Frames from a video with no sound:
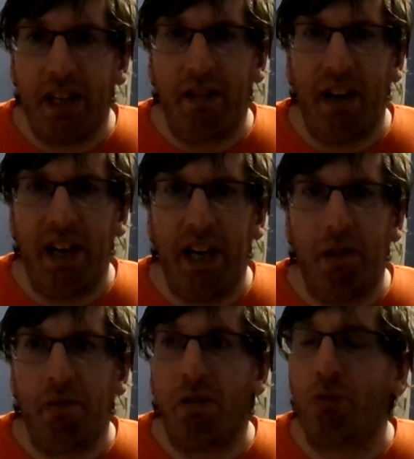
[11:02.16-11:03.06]
they are right
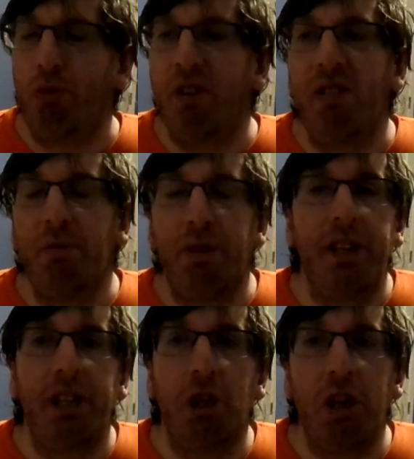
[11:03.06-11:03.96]
now to really
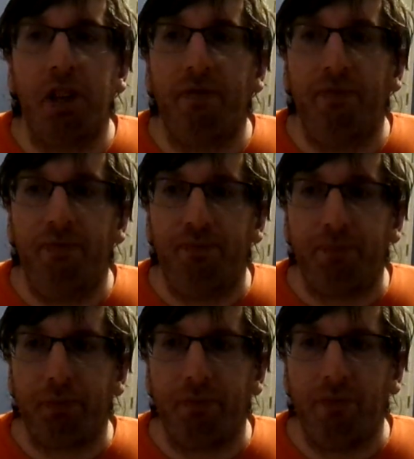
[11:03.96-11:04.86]
really good
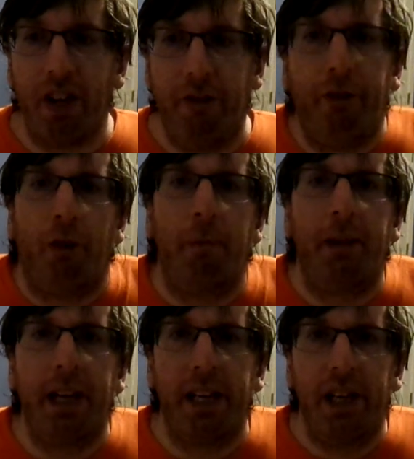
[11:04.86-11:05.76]
for
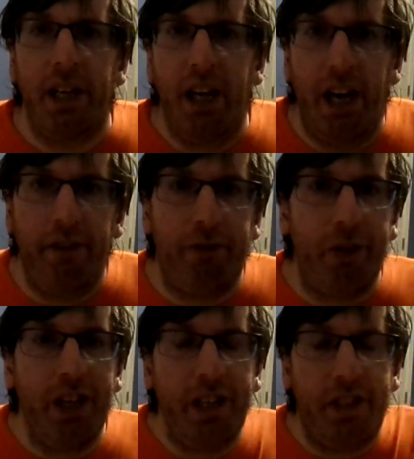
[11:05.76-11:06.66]
me and
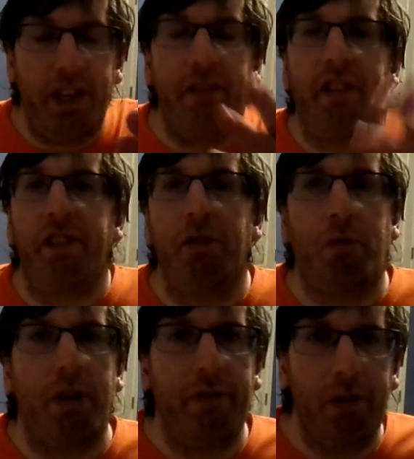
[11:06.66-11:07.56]
for each and every single
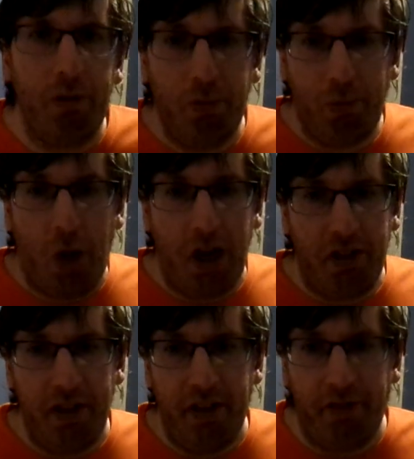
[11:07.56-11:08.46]
one of you who watch
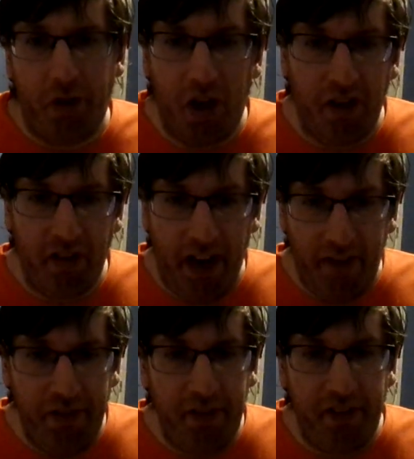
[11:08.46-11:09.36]
these vlogs
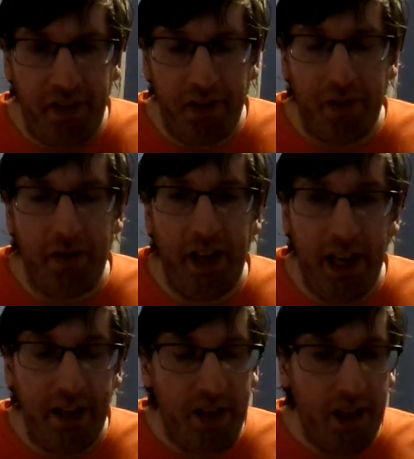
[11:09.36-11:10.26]
every single day.
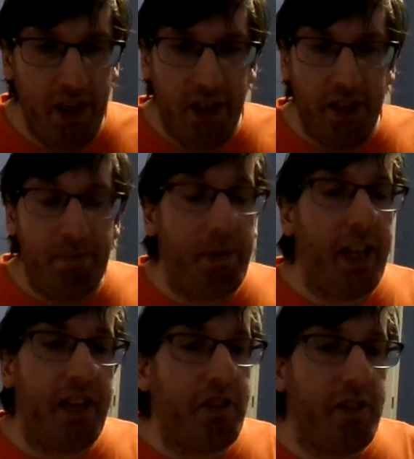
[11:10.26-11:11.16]
But
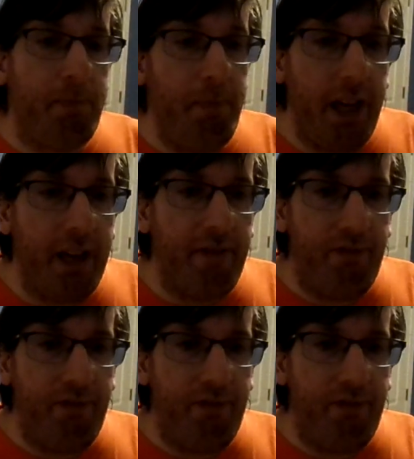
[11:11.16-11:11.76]
that's just me.